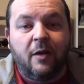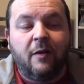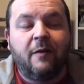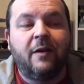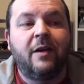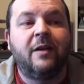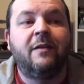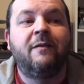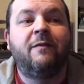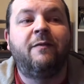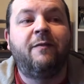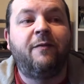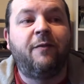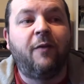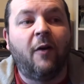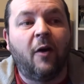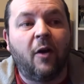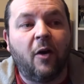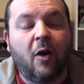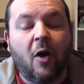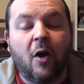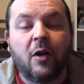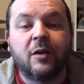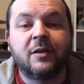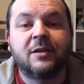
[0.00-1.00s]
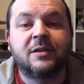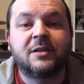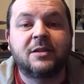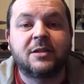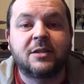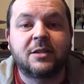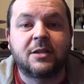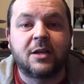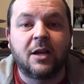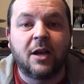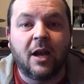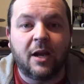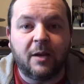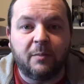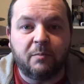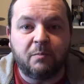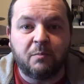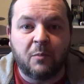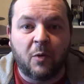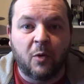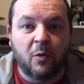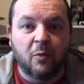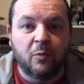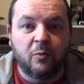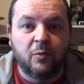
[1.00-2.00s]
in full-on slut
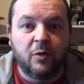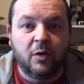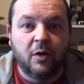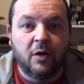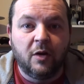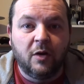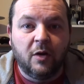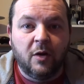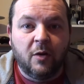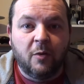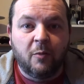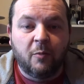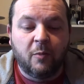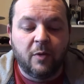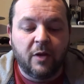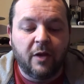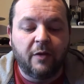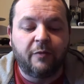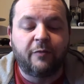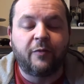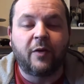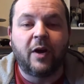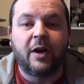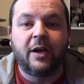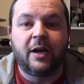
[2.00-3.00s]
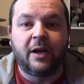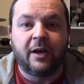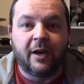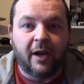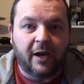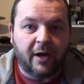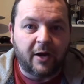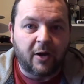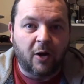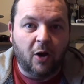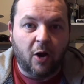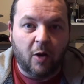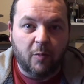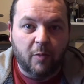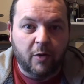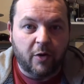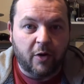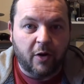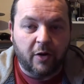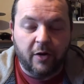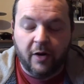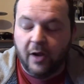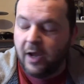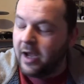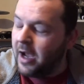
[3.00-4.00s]
mode with a Friday Night Clobber
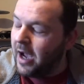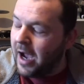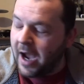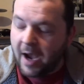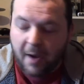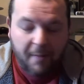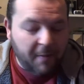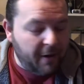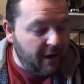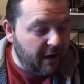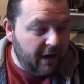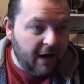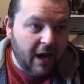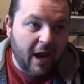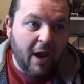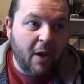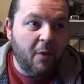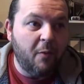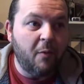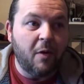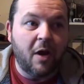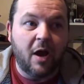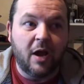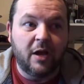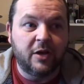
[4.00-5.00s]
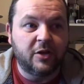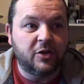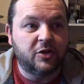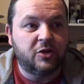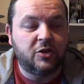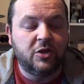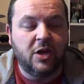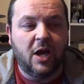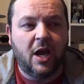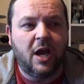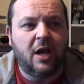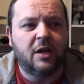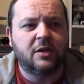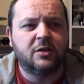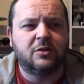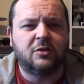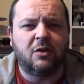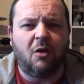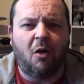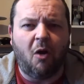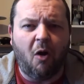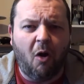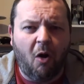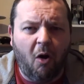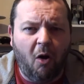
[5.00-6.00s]
on. I mean, it was just,
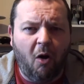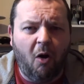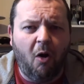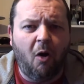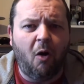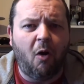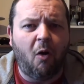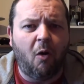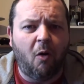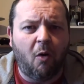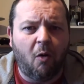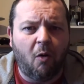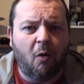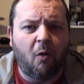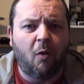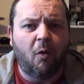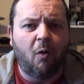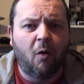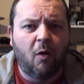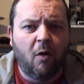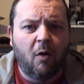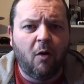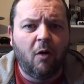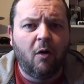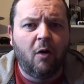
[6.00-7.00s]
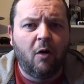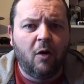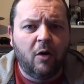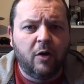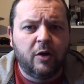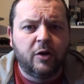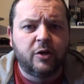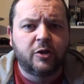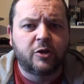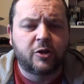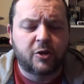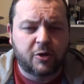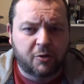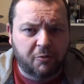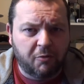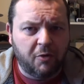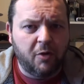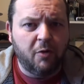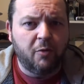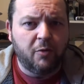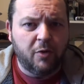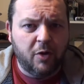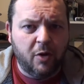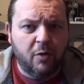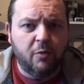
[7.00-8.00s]
oh,
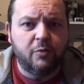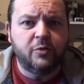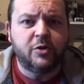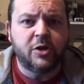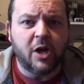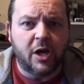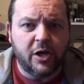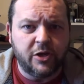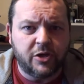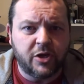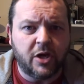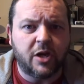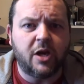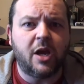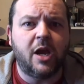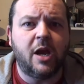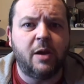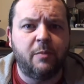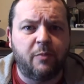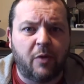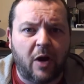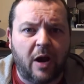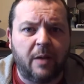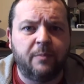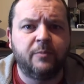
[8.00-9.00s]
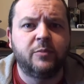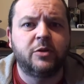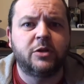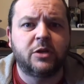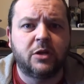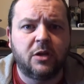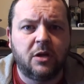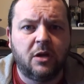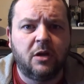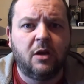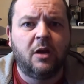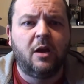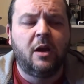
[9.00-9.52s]
screw you, J.J. Abrams.